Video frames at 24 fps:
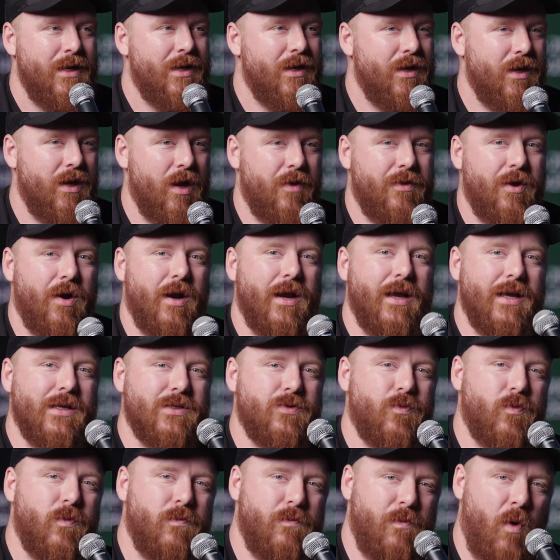there is
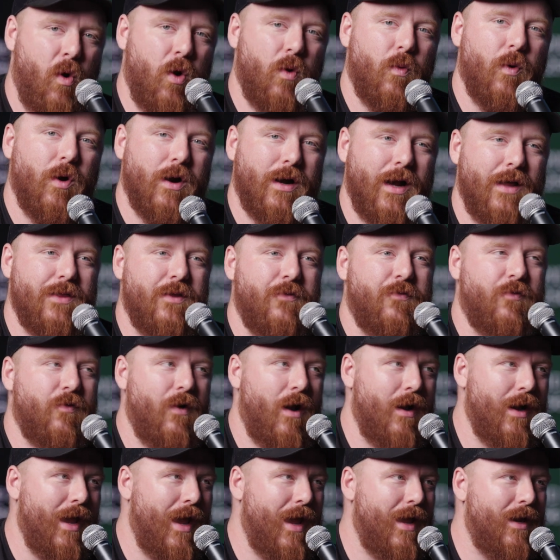more work on the
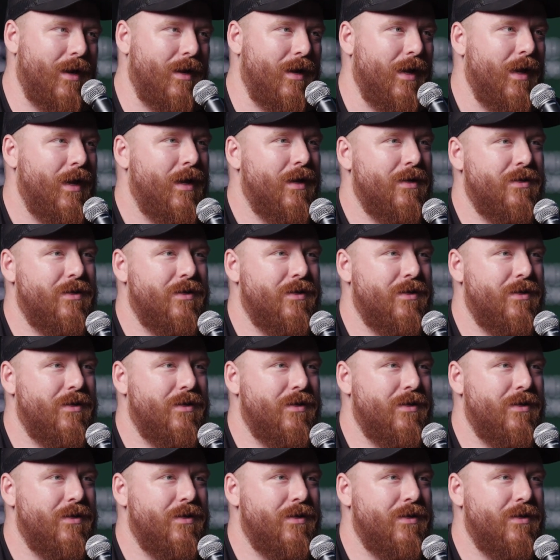front end